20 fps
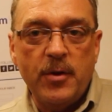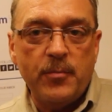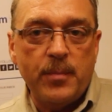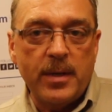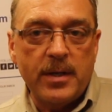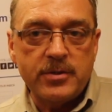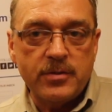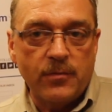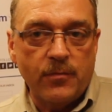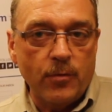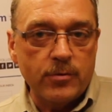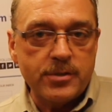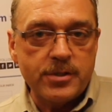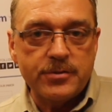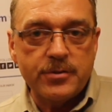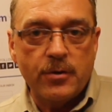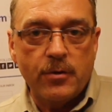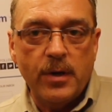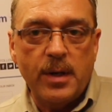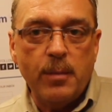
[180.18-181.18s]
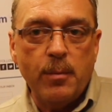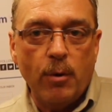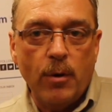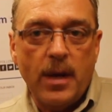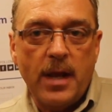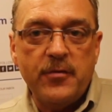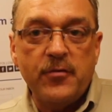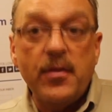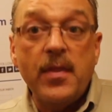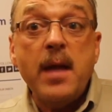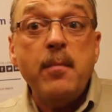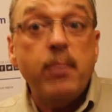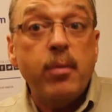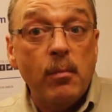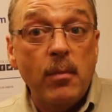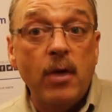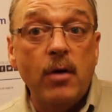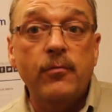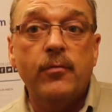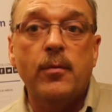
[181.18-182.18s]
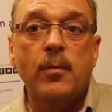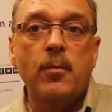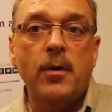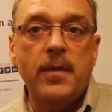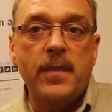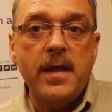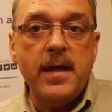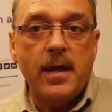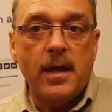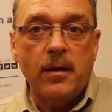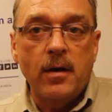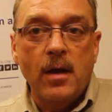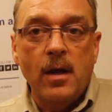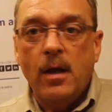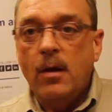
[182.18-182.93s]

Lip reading: Special Forces of Green Berets, they promote from within.